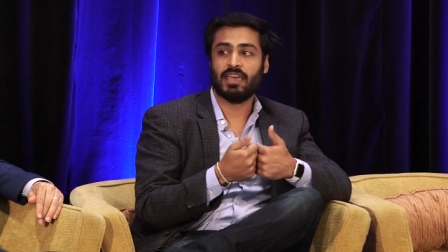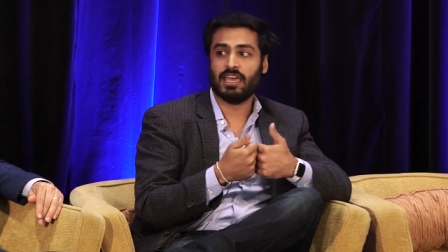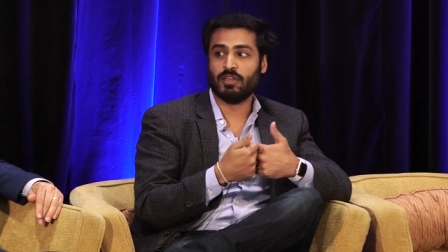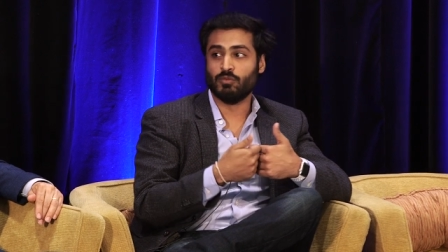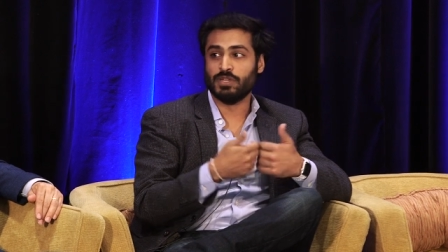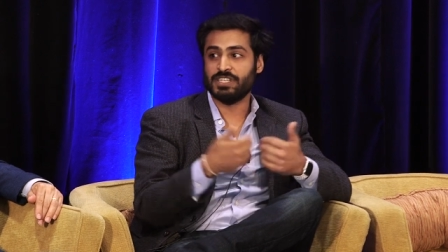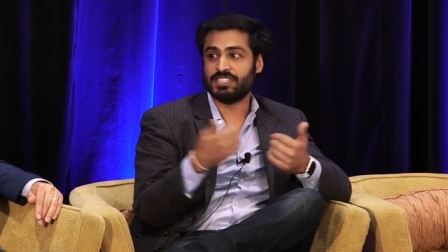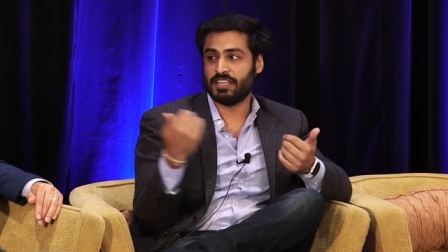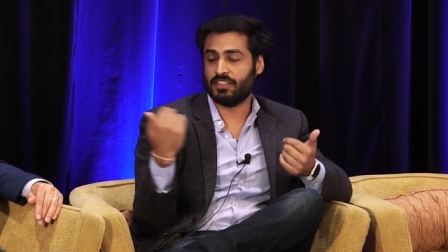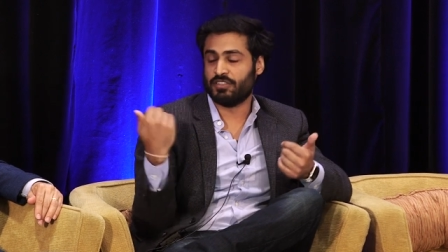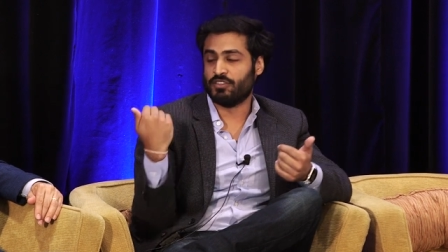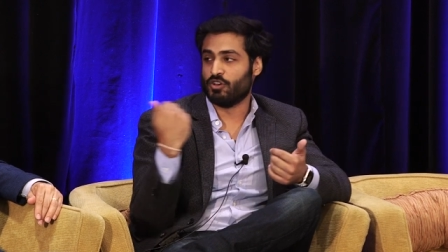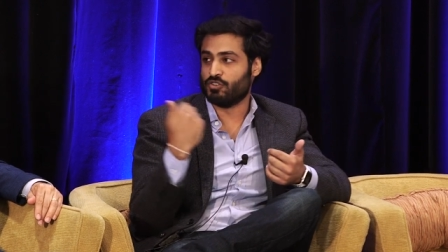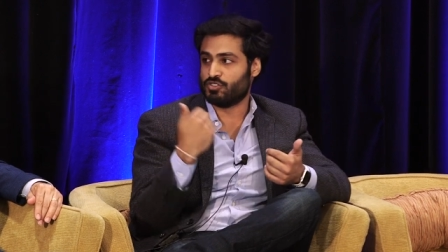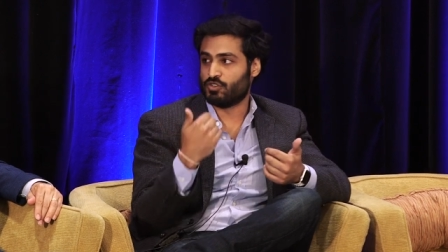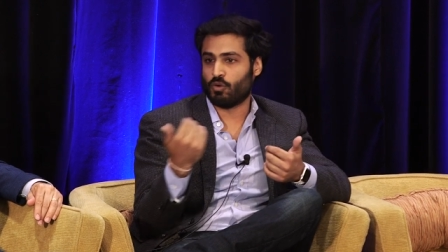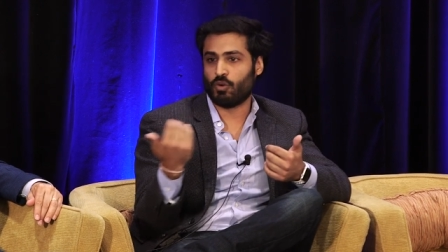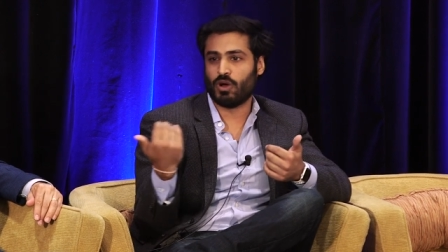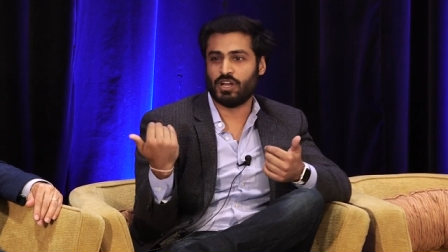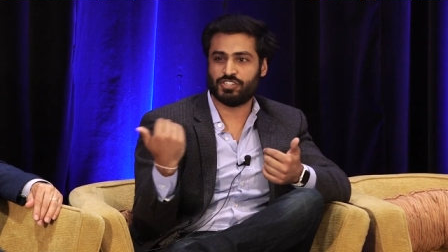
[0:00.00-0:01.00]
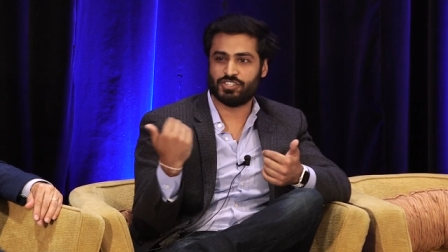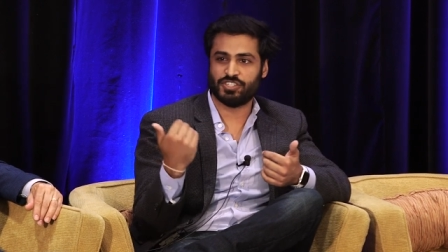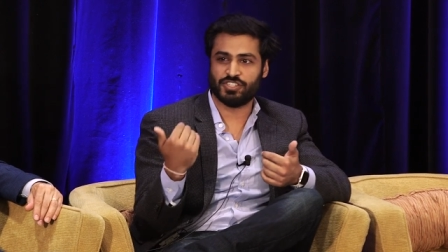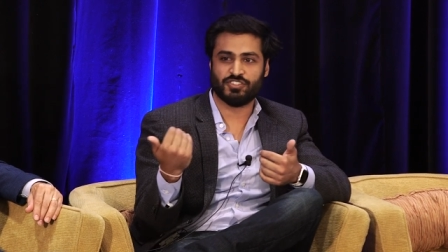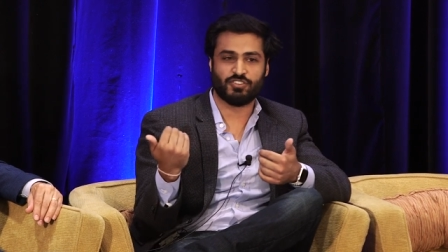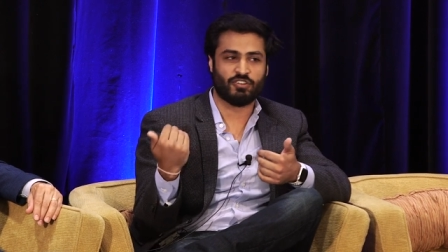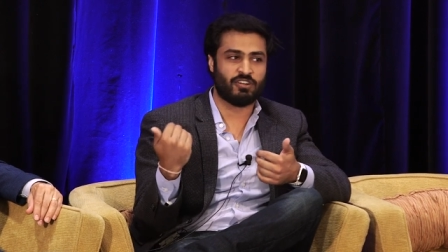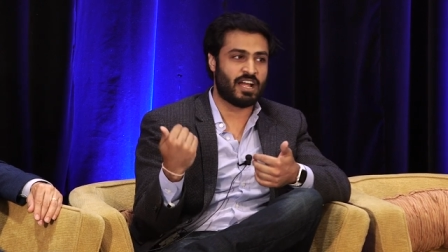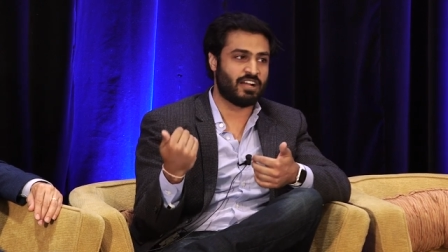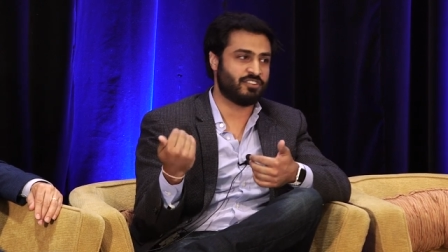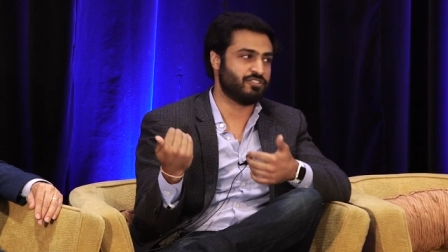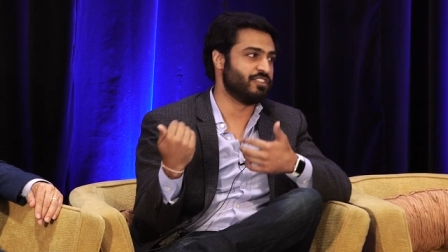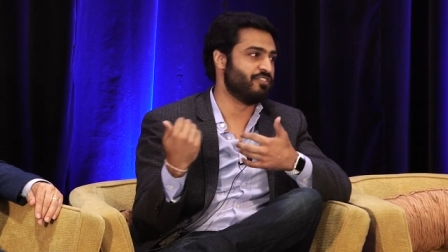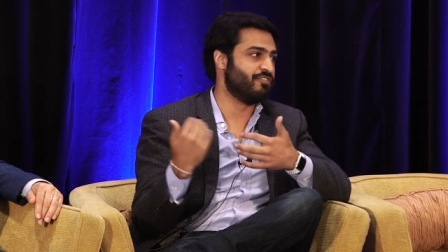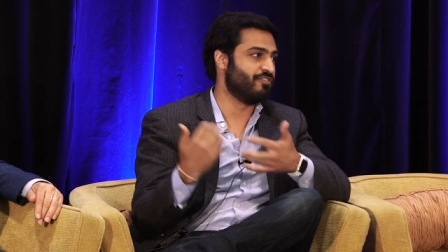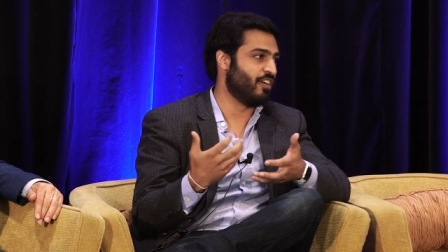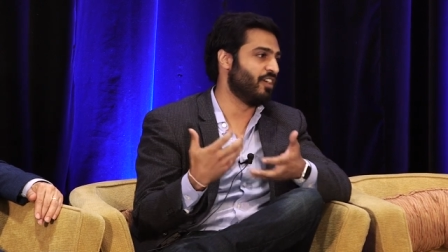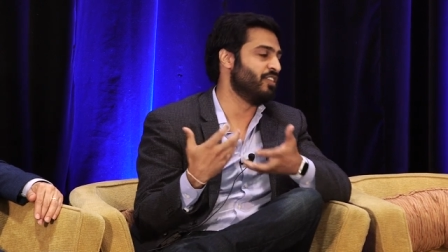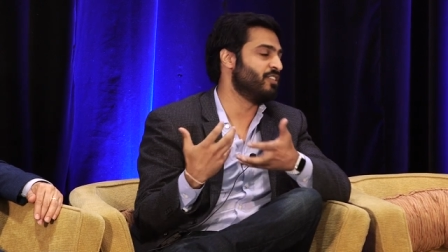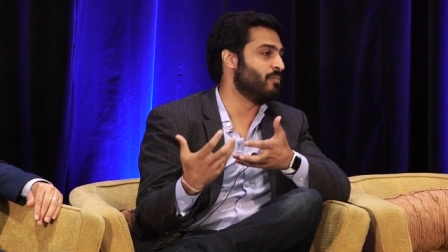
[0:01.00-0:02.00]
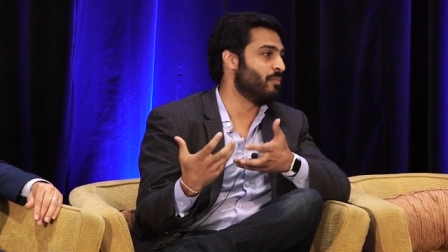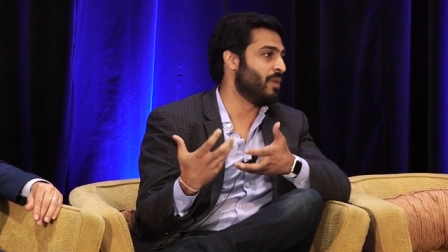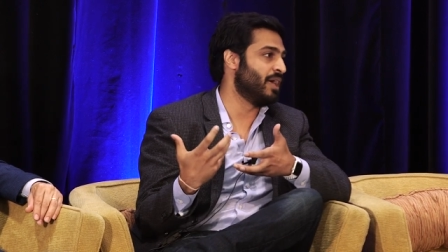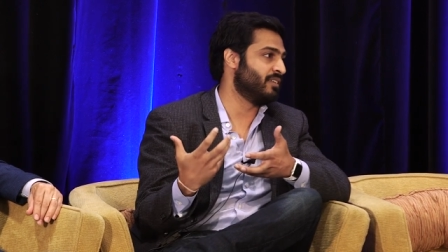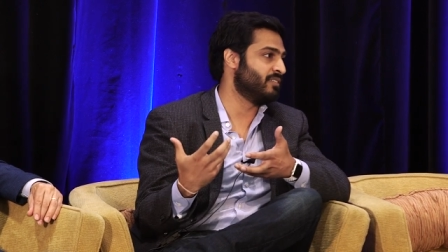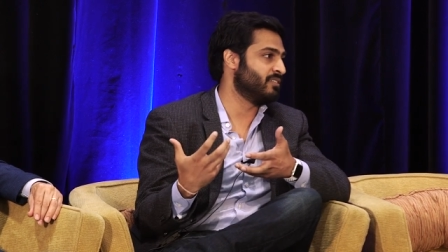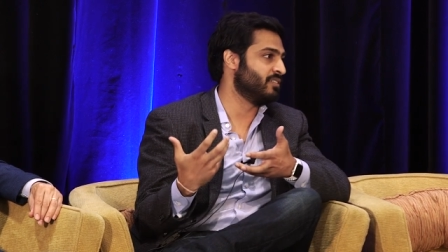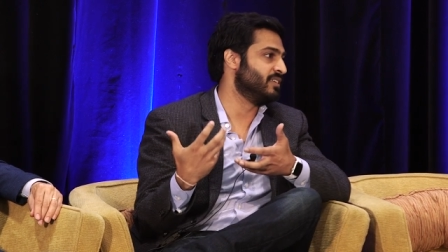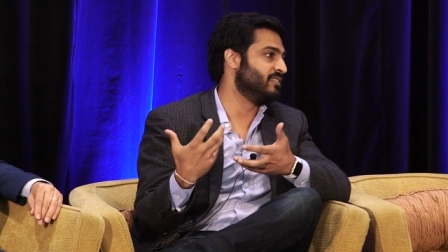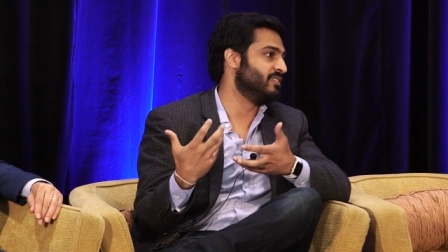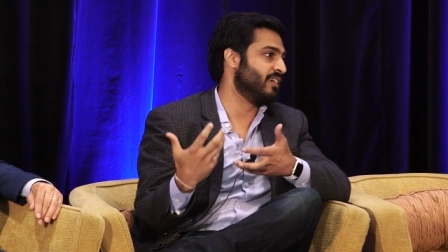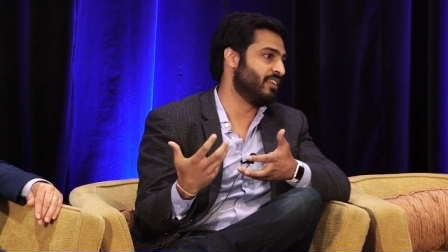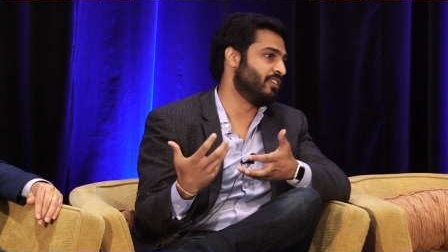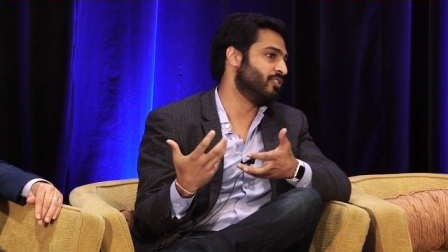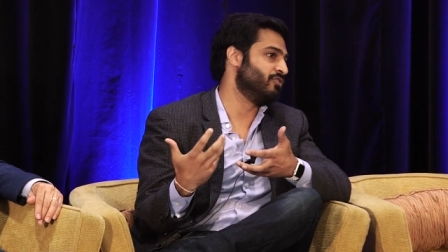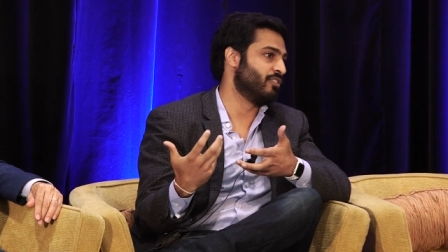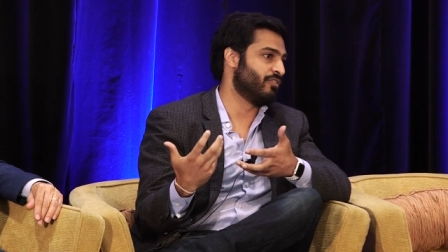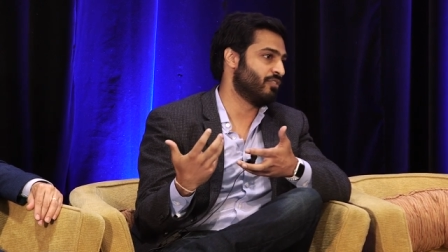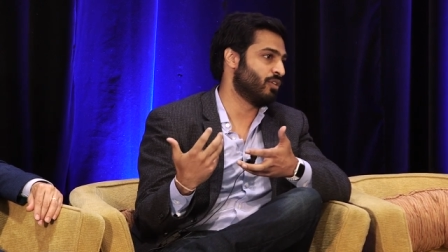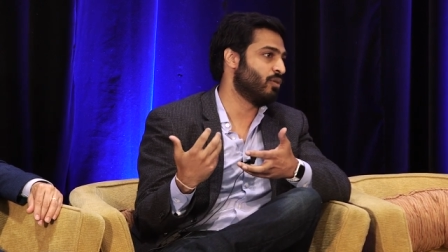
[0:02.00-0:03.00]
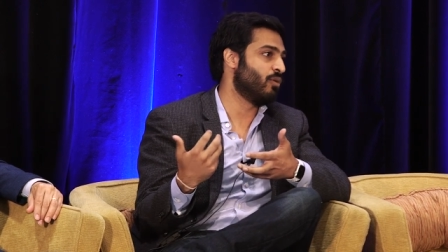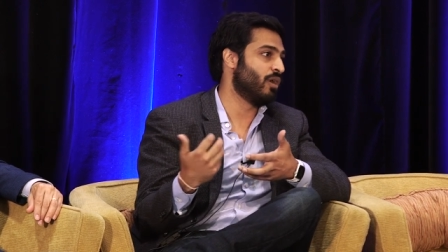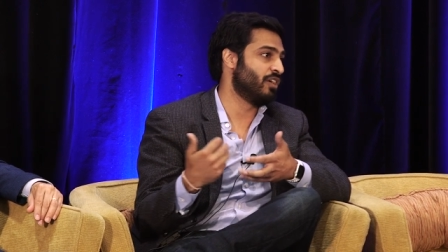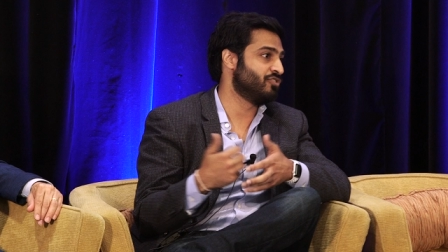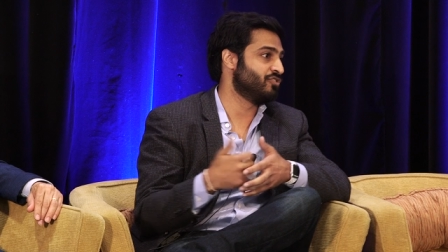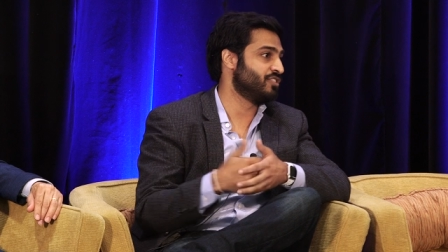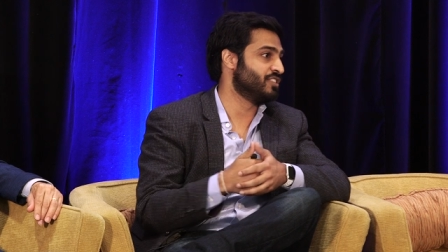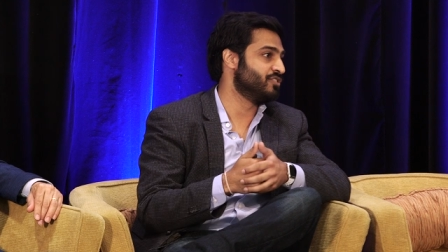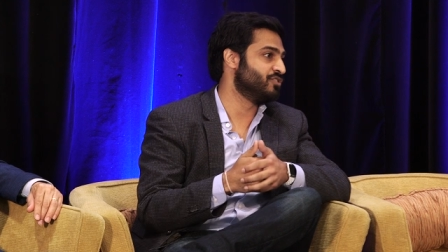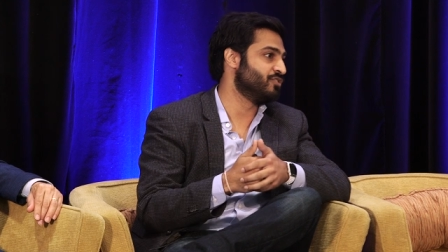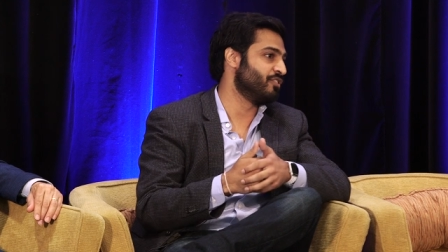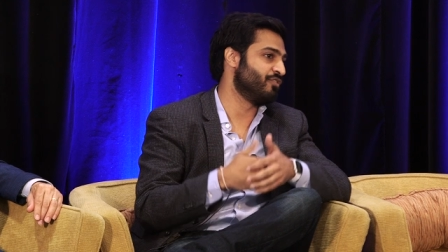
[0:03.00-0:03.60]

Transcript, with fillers: And we said those questions are actually fundamentally data driven questions.